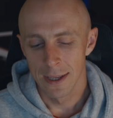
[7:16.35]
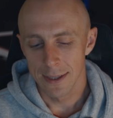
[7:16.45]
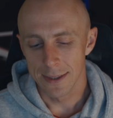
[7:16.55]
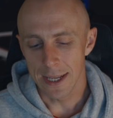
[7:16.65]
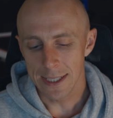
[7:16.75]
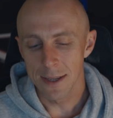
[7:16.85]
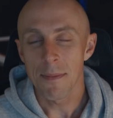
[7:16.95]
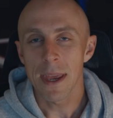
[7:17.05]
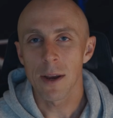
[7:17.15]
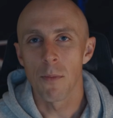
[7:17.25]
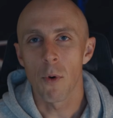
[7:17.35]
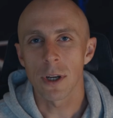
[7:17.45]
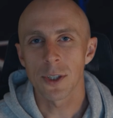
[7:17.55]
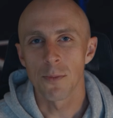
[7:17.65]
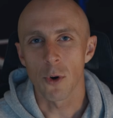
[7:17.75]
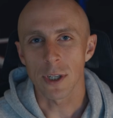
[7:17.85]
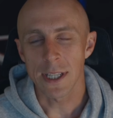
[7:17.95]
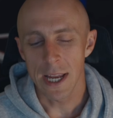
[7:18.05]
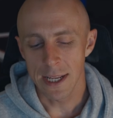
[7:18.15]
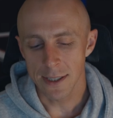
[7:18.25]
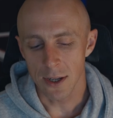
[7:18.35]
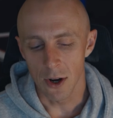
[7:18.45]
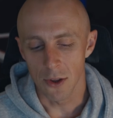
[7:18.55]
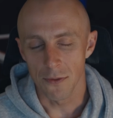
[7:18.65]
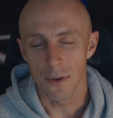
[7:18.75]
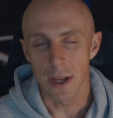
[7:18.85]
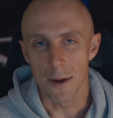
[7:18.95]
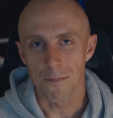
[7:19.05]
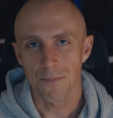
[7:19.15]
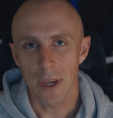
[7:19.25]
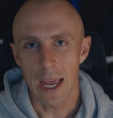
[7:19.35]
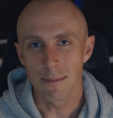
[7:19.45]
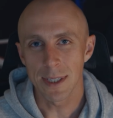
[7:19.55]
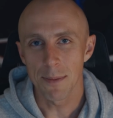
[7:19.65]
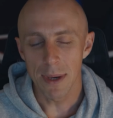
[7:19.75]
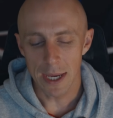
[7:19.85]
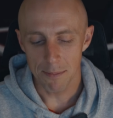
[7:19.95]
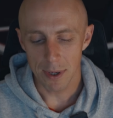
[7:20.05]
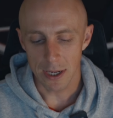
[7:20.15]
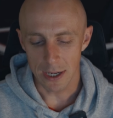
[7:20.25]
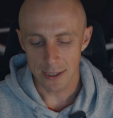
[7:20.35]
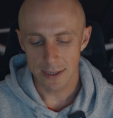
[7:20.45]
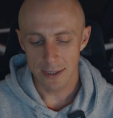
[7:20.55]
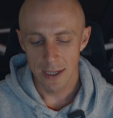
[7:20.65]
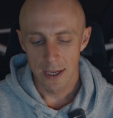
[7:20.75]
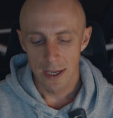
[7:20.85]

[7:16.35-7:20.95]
doesn't make much more sense on the MTB, because